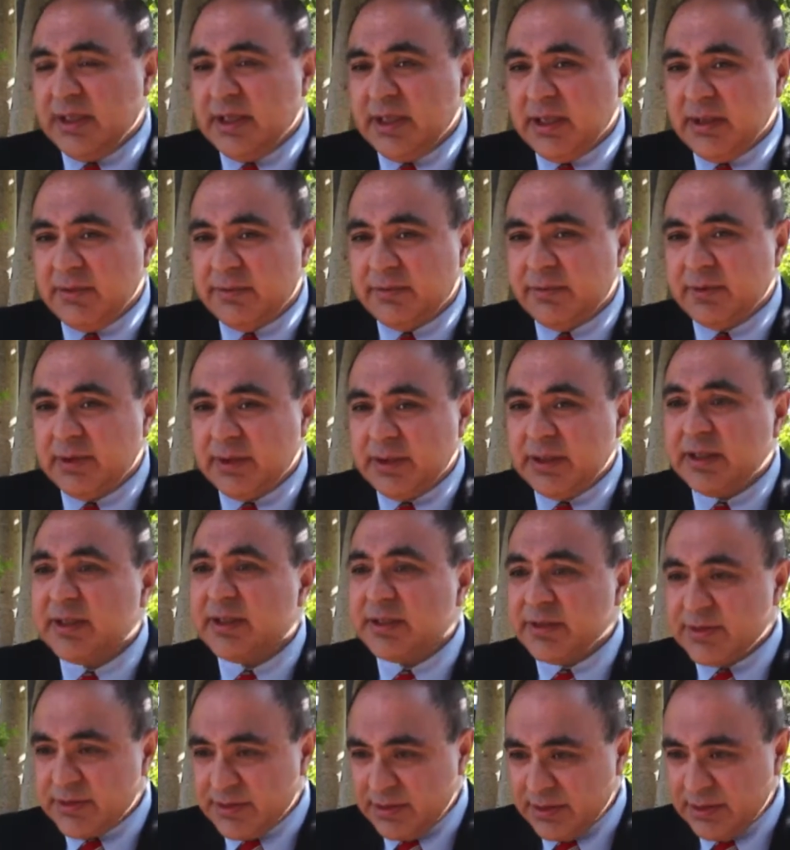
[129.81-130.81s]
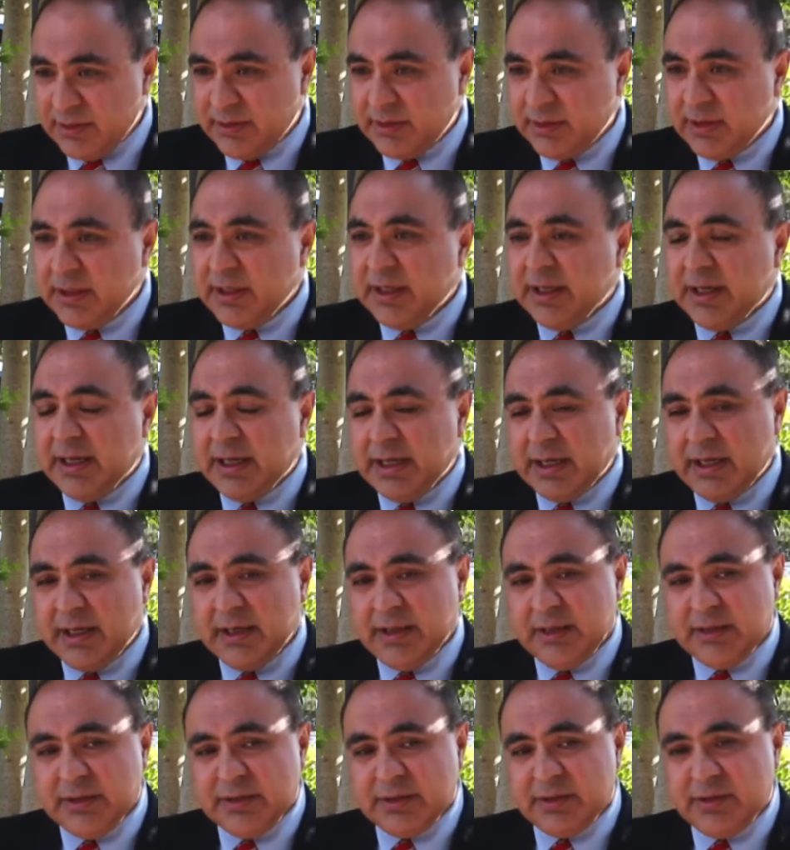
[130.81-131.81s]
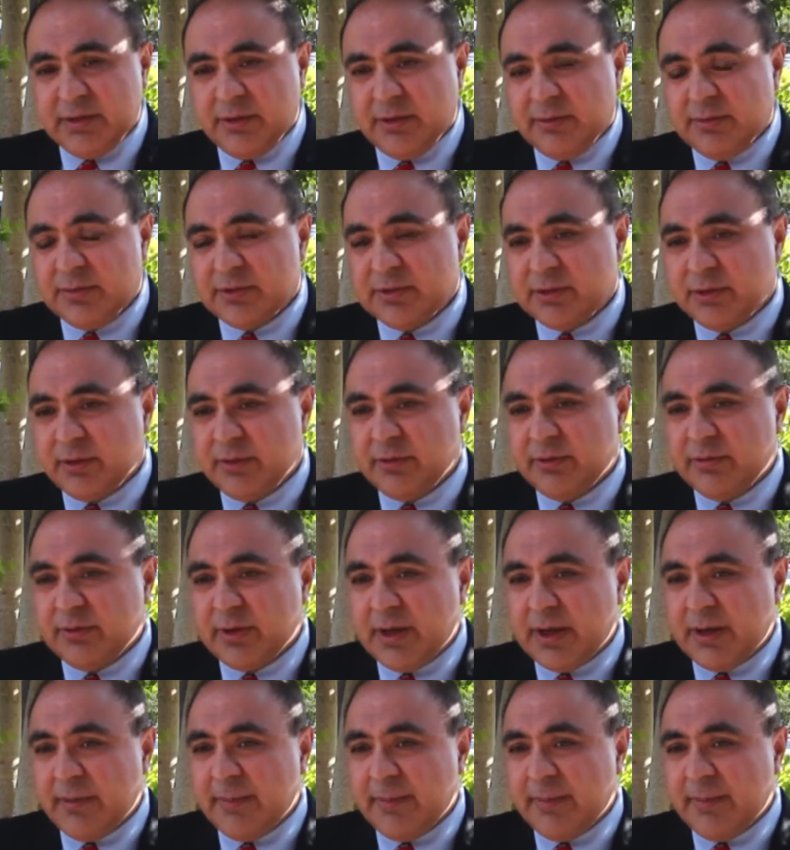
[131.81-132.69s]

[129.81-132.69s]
carefully considered in terms of